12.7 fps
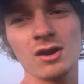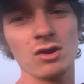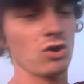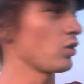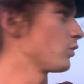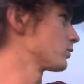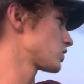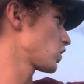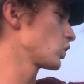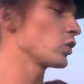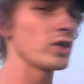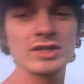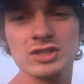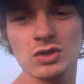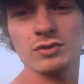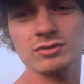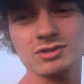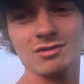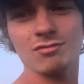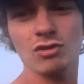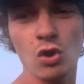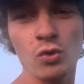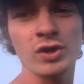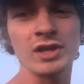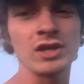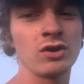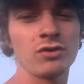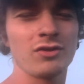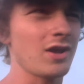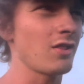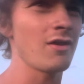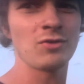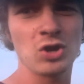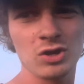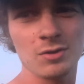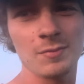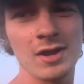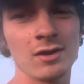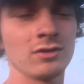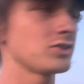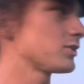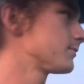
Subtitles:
It was early, so it was lower yield, like 1,100 bales.